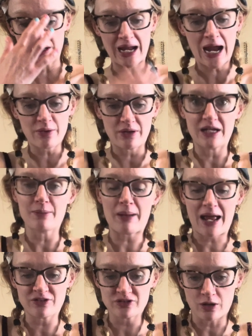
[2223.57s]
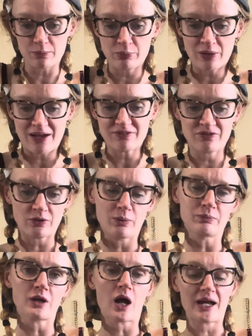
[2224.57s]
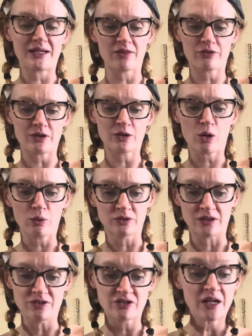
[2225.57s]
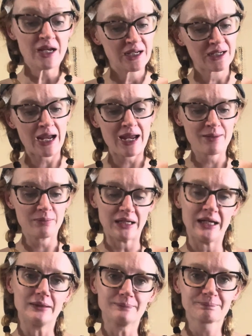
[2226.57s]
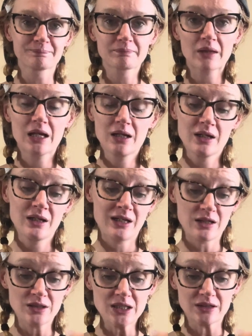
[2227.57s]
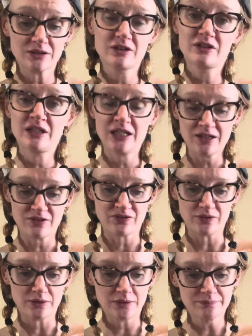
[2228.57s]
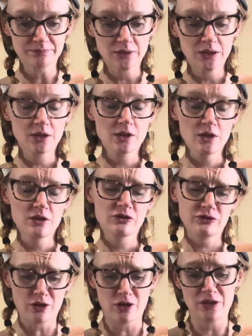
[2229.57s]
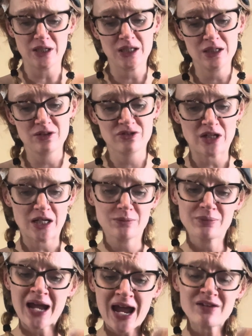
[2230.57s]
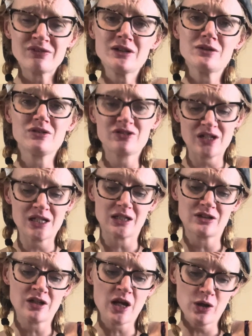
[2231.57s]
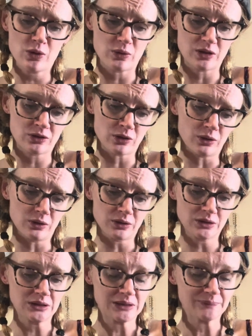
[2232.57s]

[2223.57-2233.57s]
Harry had passed on platform 9 3/4 came in. He looked tearful. Sorry, he said, have you seen a toad at all?